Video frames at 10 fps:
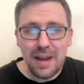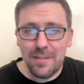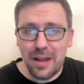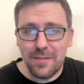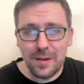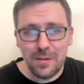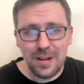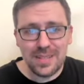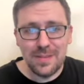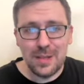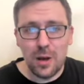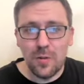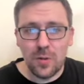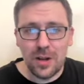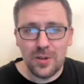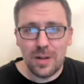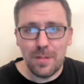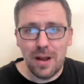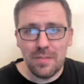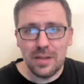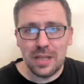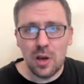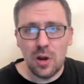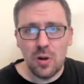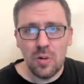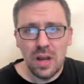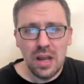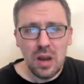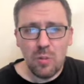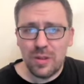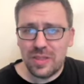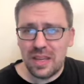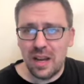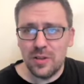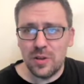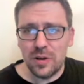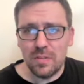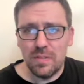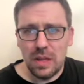if you were asking me the over-under, I'd probably go with the under,